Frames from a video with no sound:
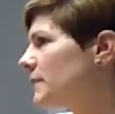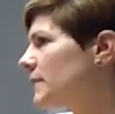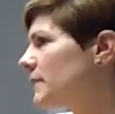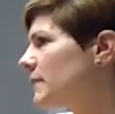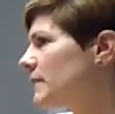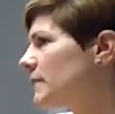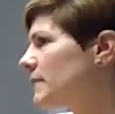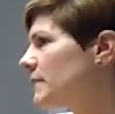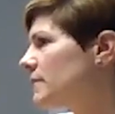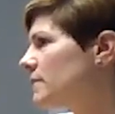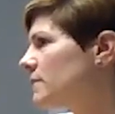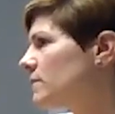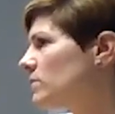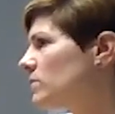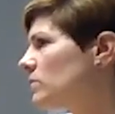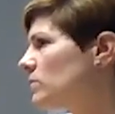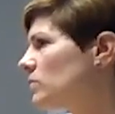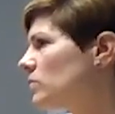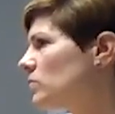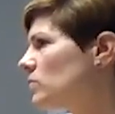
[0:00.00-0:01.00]

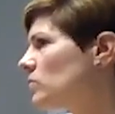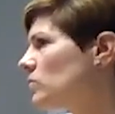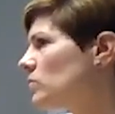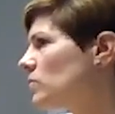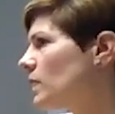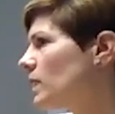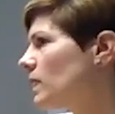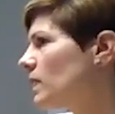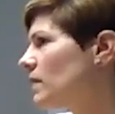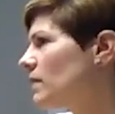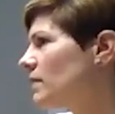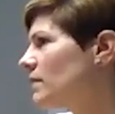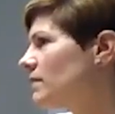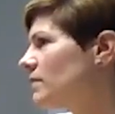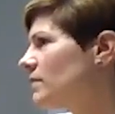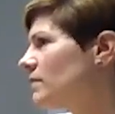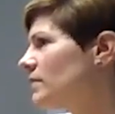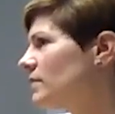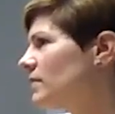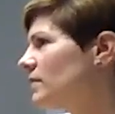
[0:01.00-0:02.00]

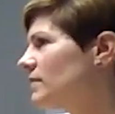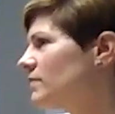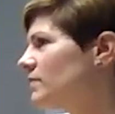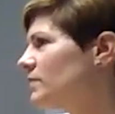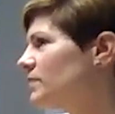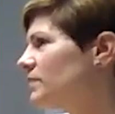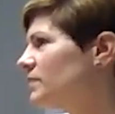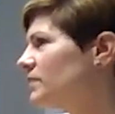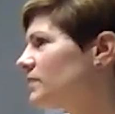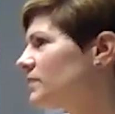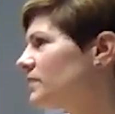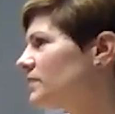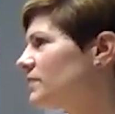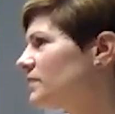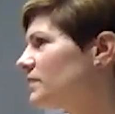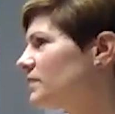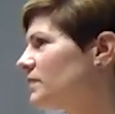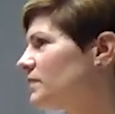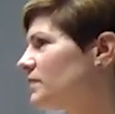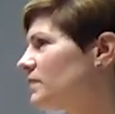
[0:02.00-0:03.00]

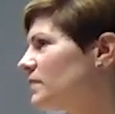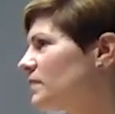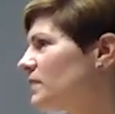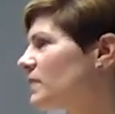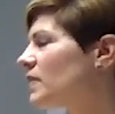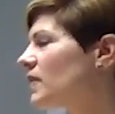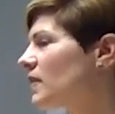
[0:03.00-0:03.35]
(not speaking)